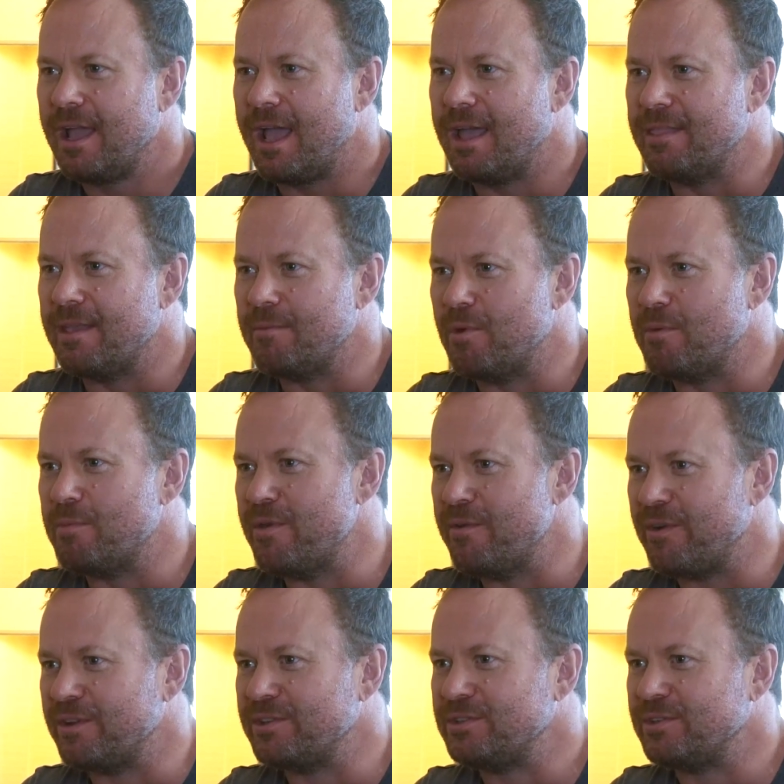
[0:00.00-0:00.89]
and then we'll
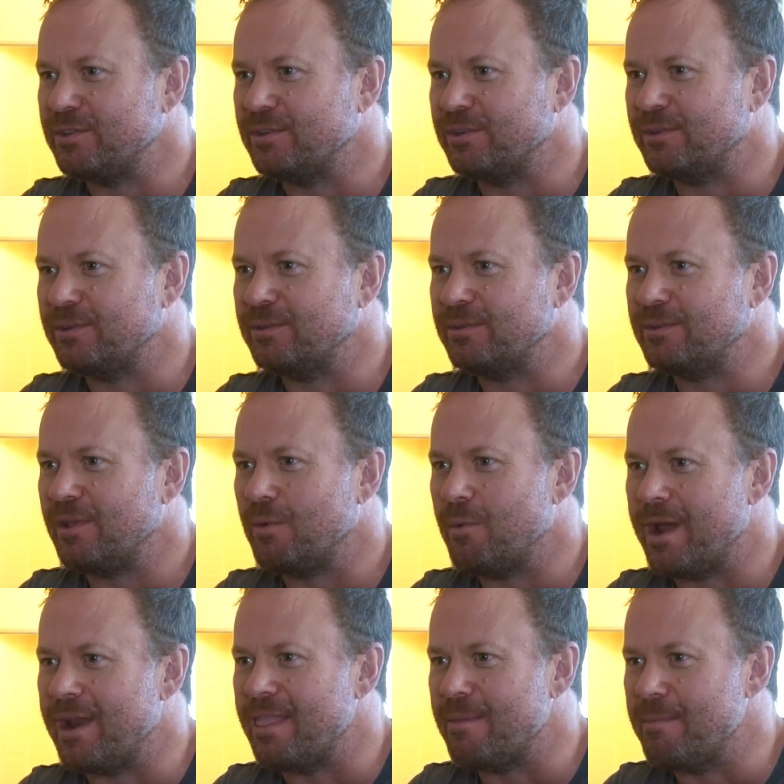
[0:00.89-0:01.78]
move on to the
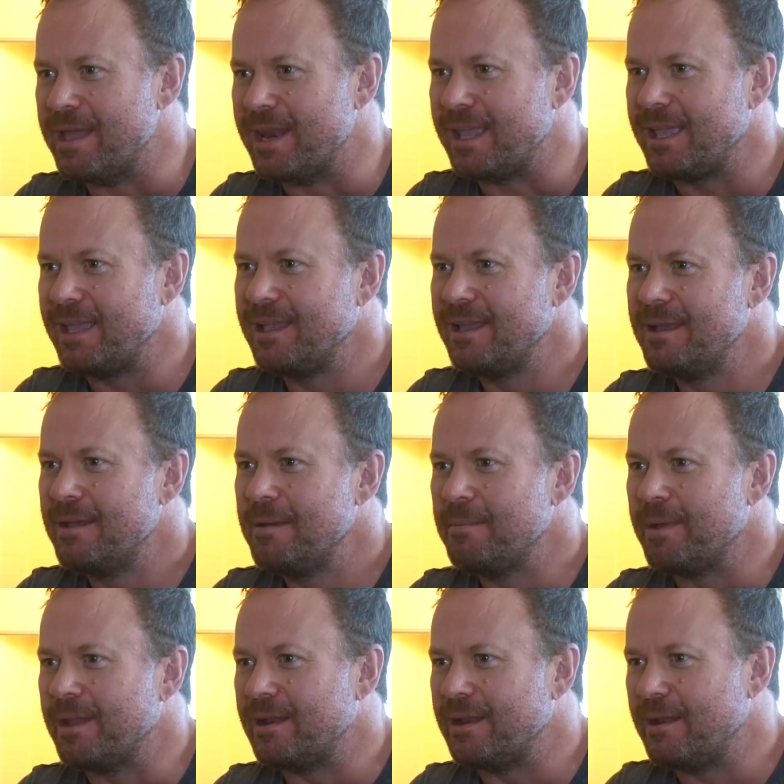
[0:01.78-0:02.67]
one and the many.
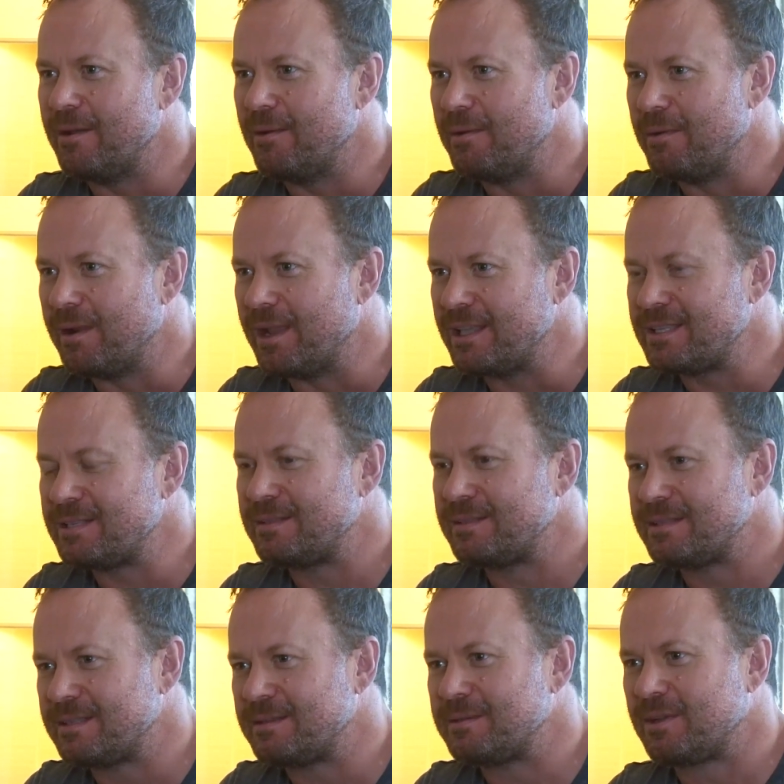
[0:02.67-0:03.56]
But
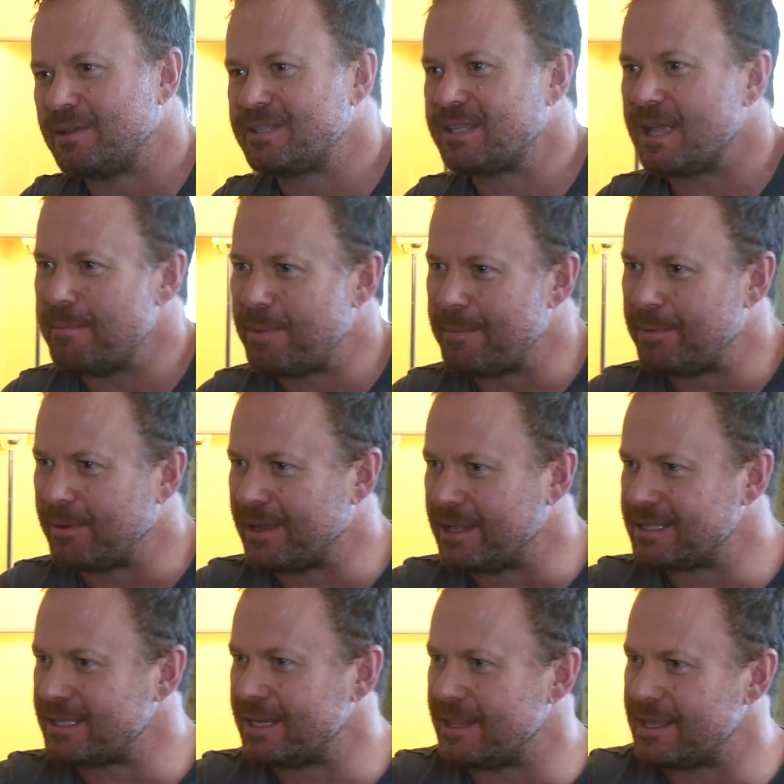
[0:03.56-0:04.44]
let's, because some people are
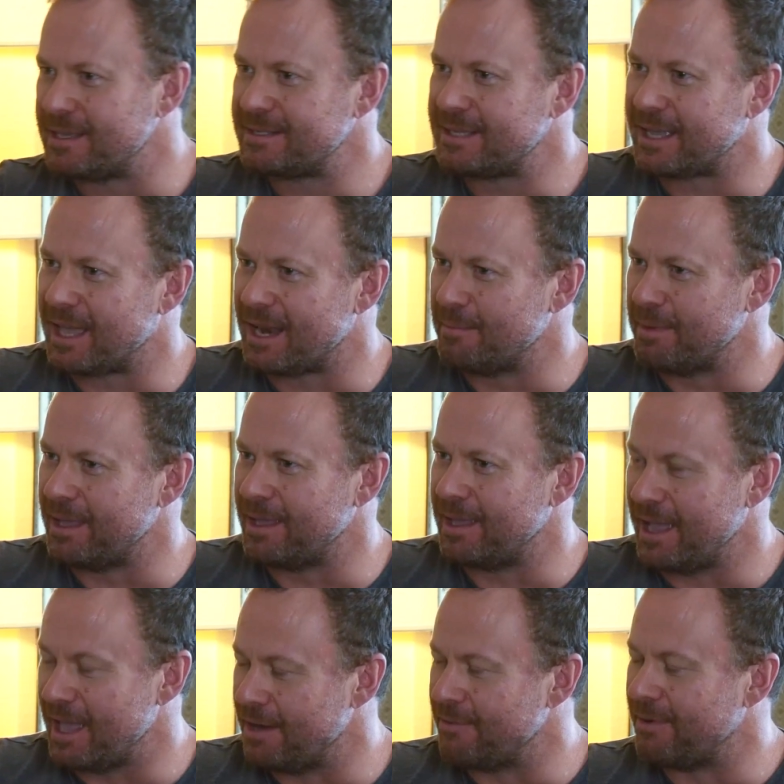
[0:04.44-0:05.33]
listening to this, they're going to be
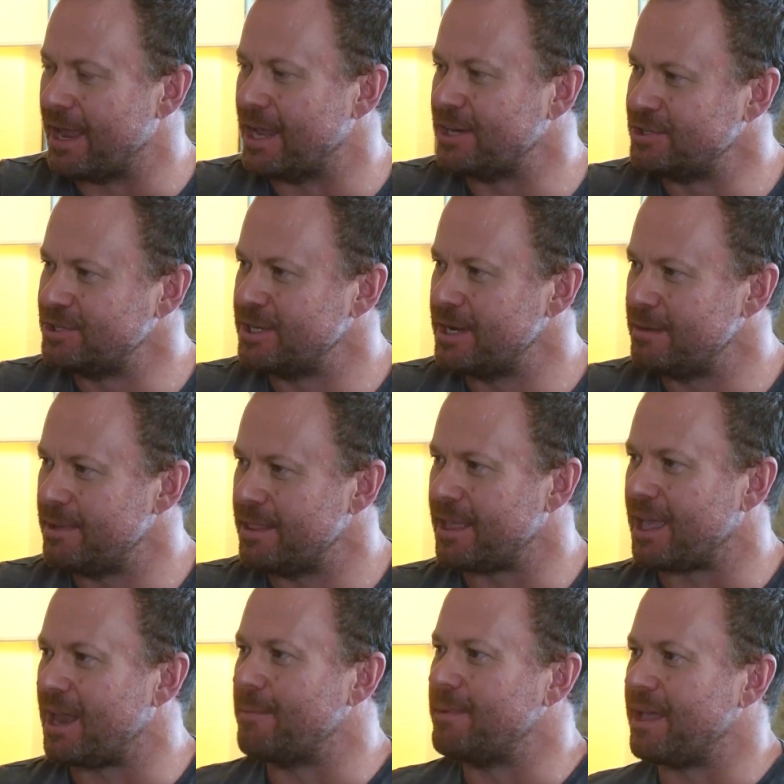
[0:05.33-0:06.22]
in a relationship and
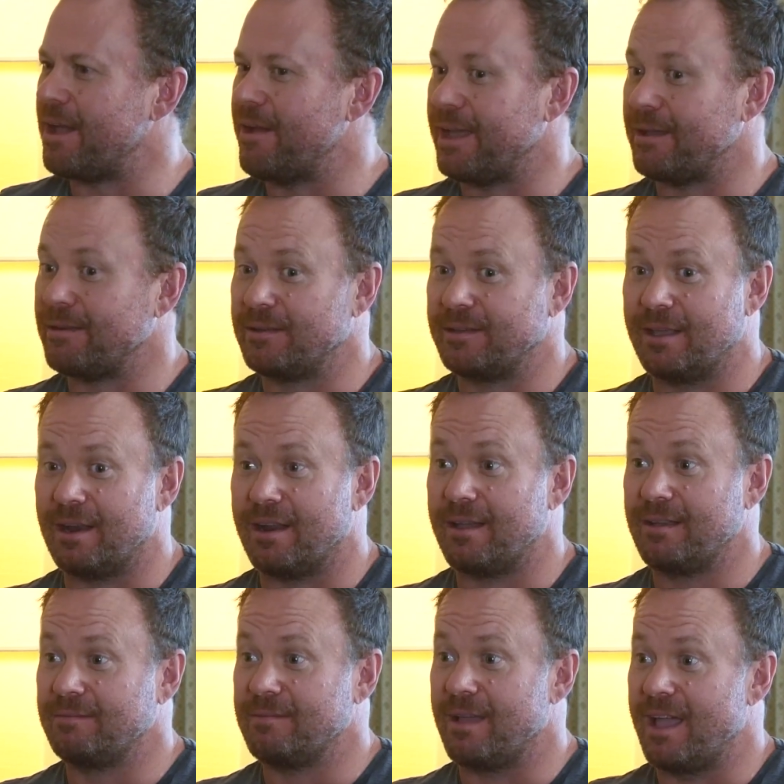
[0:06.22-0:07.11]
yeah. they're going to be going, you
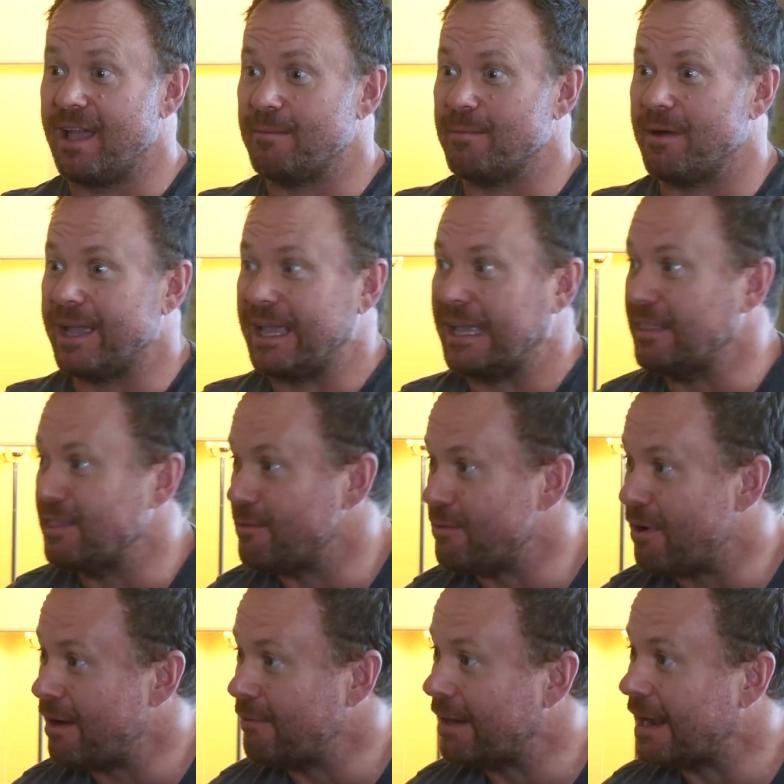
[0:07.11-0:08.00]
know, am I in the
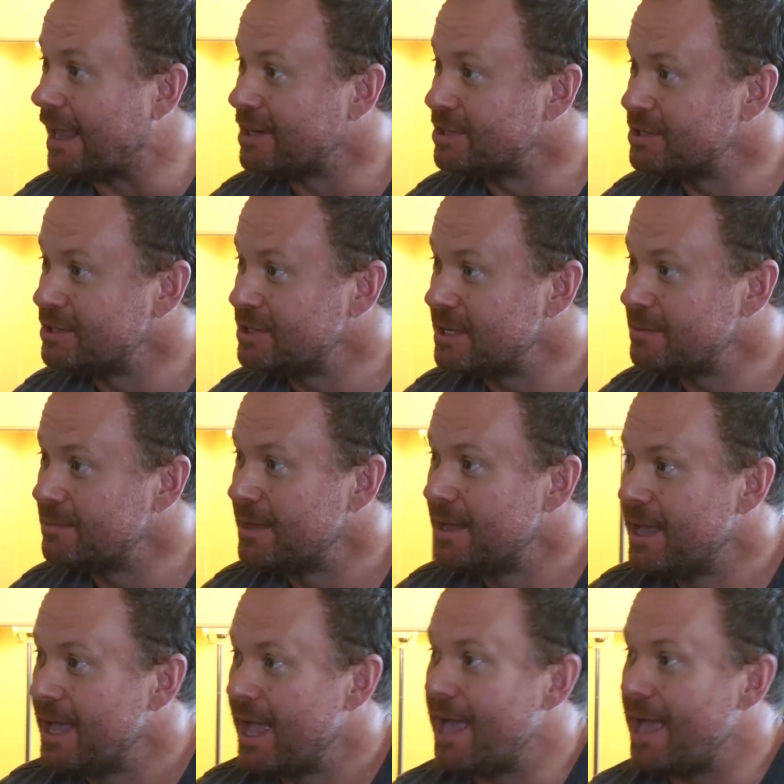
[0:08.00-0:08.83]
right relationship?